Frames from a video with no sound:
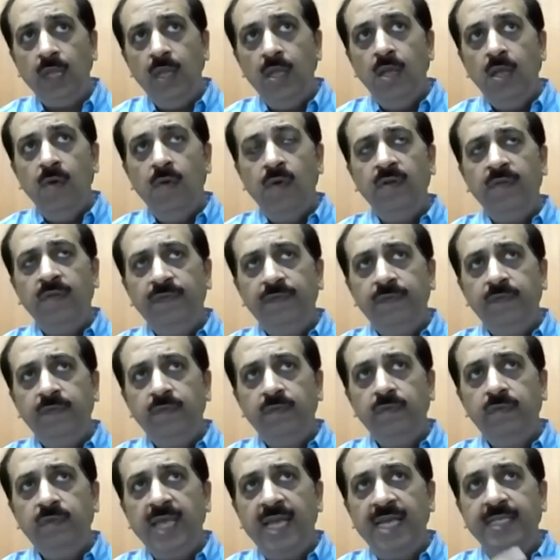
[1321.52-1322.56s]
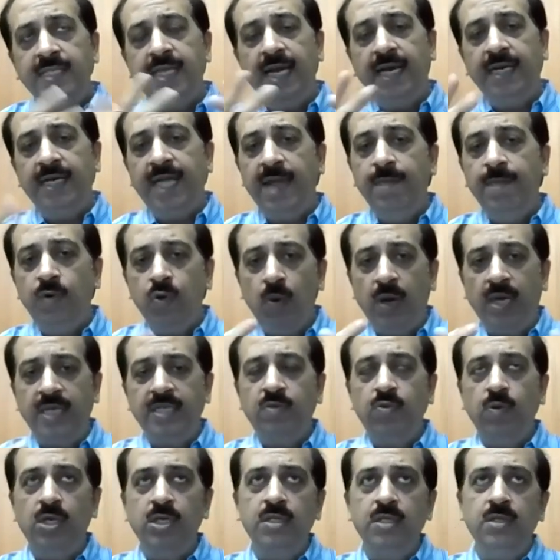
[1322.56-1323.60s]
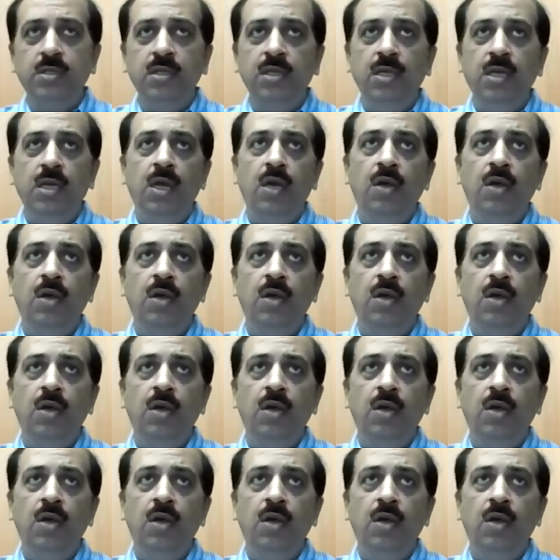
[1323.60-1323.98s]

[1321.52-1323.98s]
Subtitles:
one of things that came to us was,